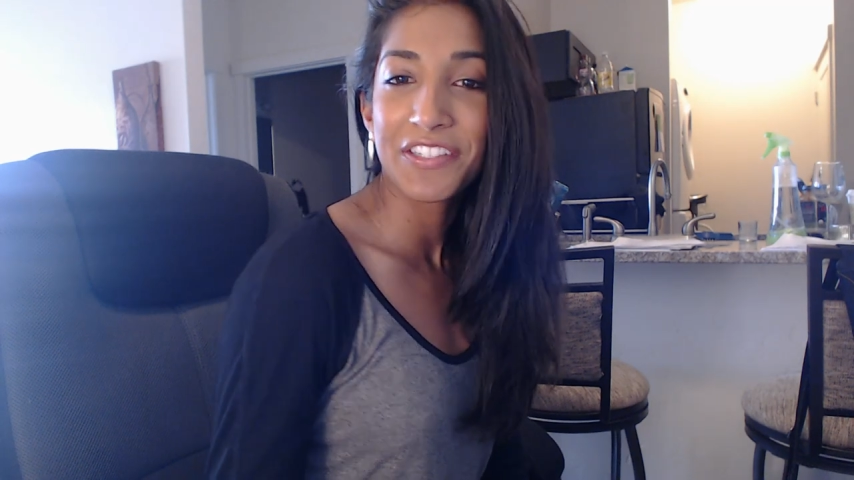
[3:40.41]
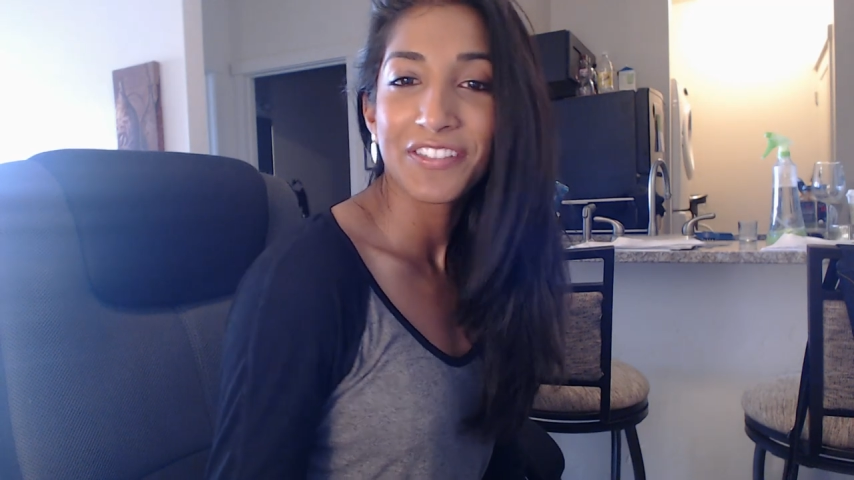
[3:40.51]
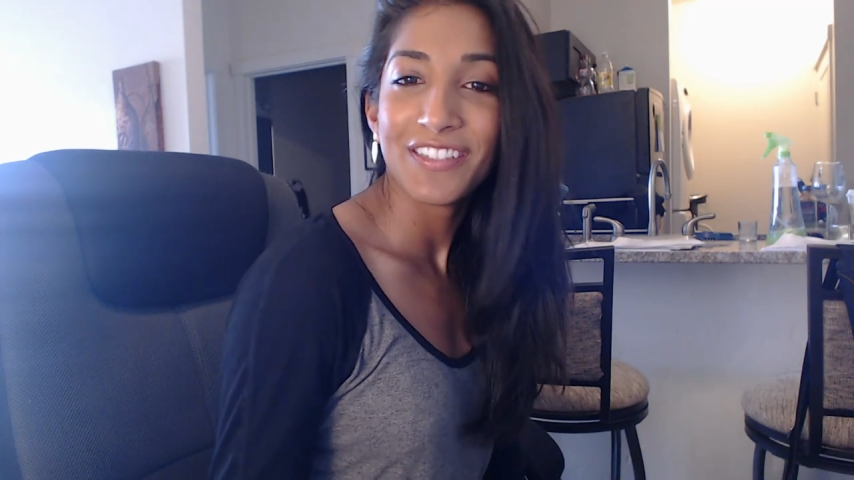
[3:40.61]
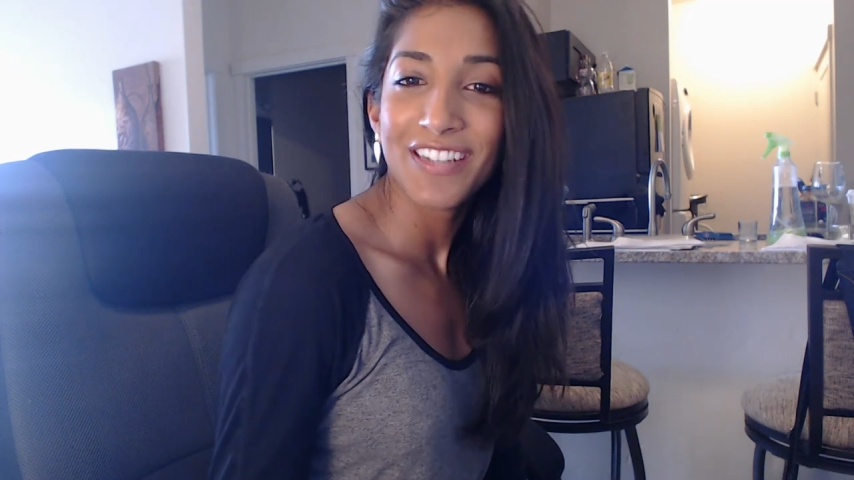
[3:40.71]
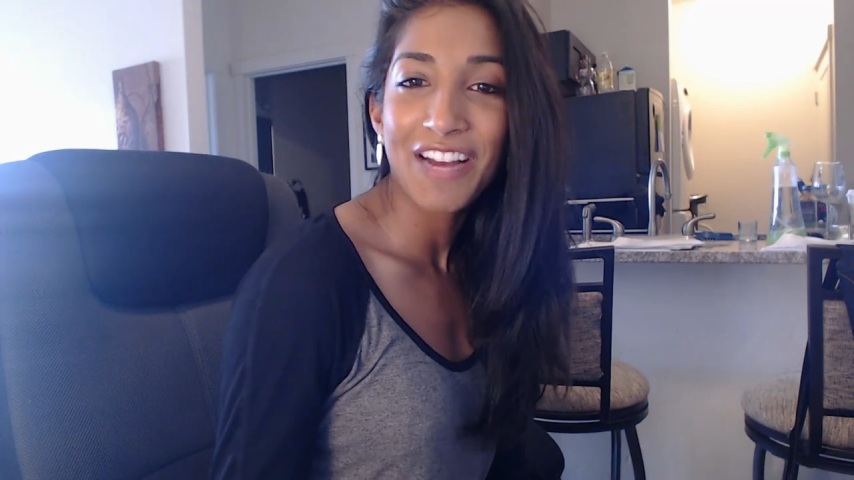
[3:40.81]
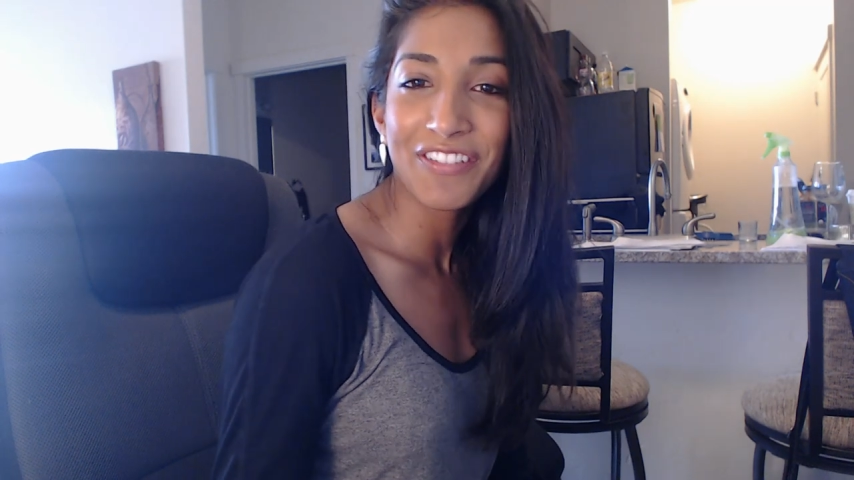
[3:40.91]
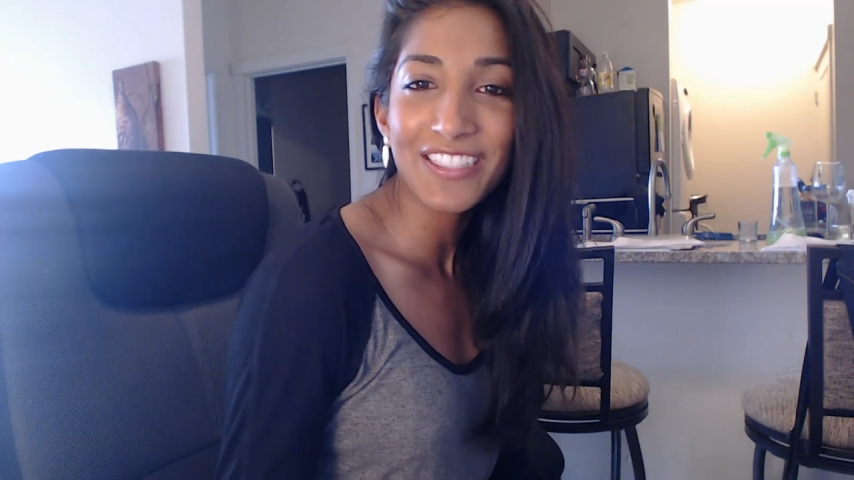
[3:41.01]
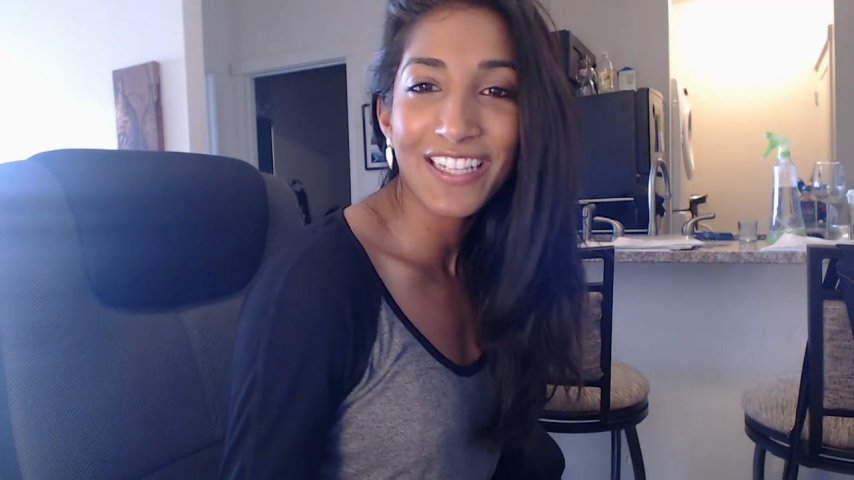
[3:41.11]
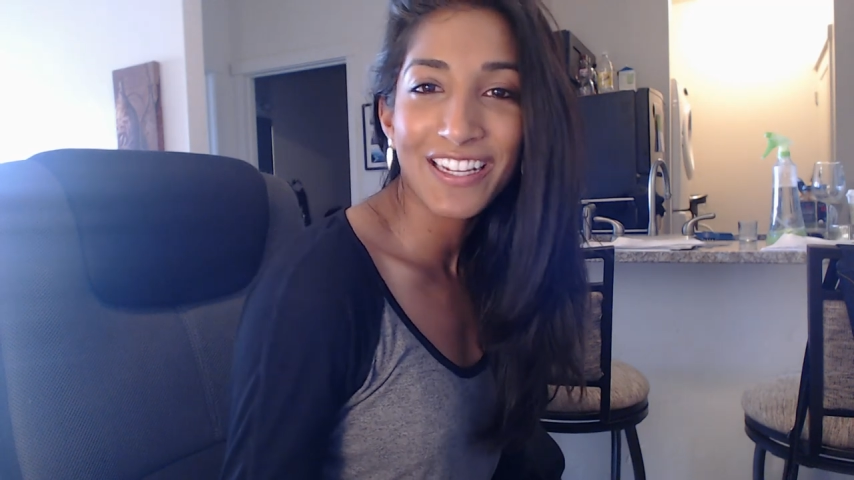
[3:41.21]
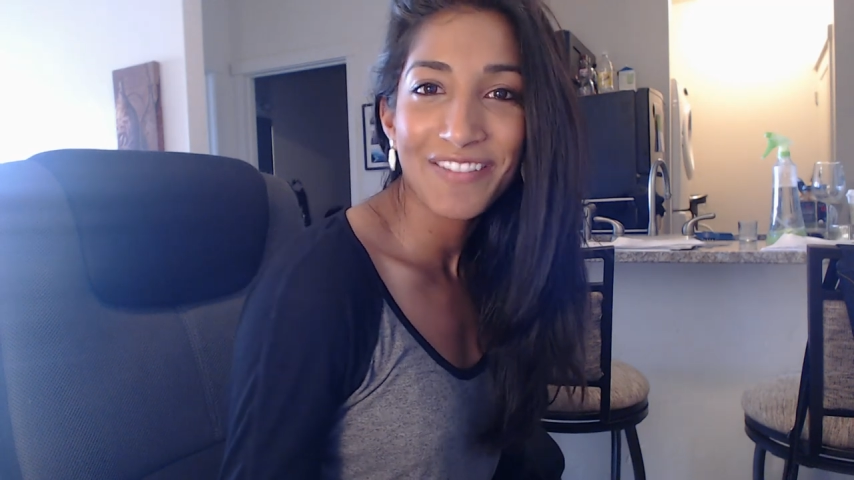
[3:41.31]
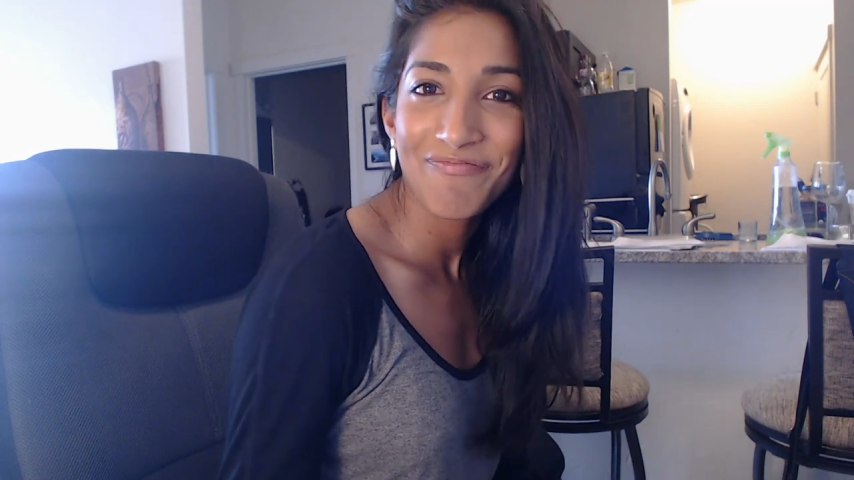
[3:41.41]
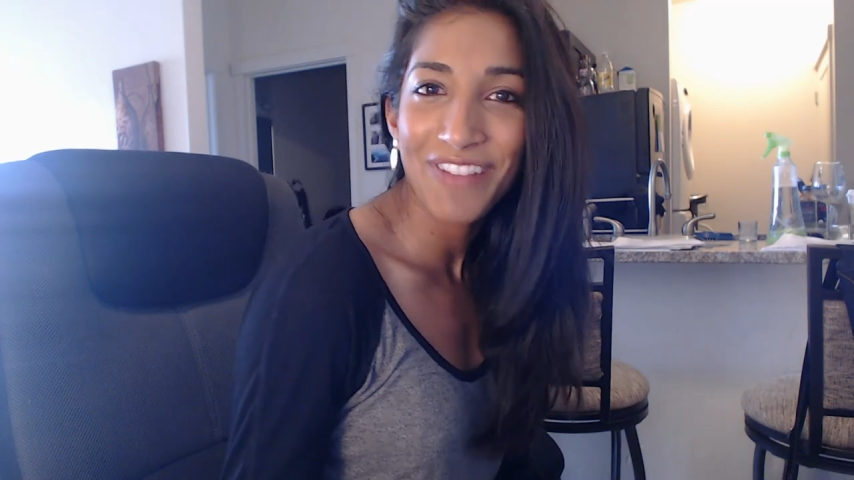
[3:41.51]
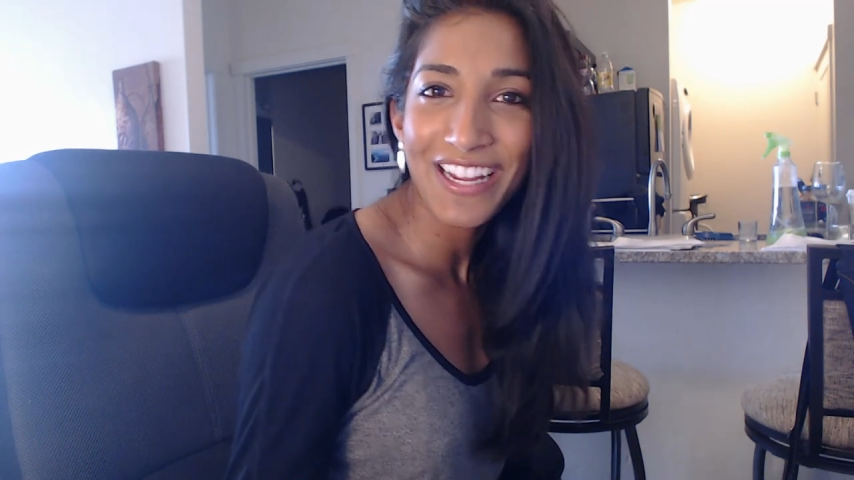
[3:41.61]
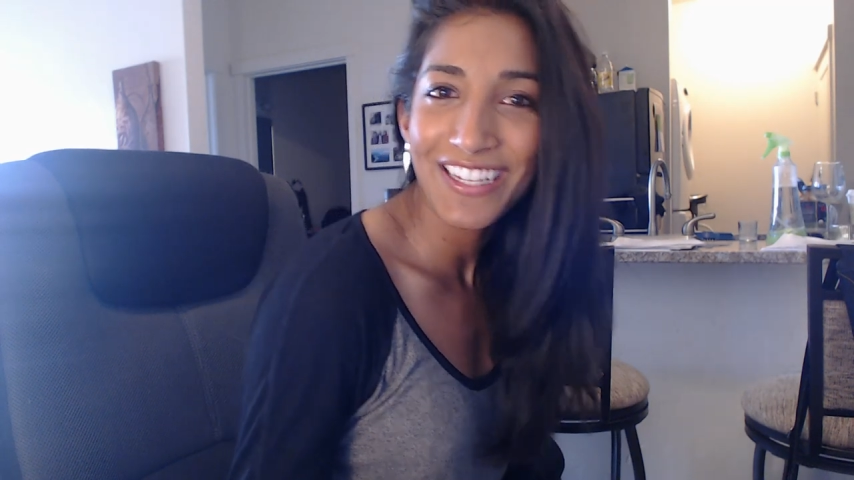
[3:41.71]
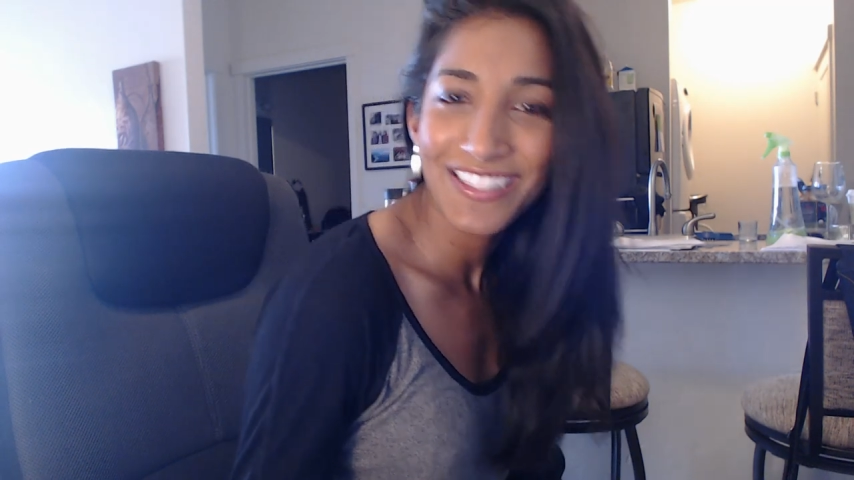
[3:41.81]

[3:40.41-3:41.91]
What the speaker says: you. Have a good day. Bye.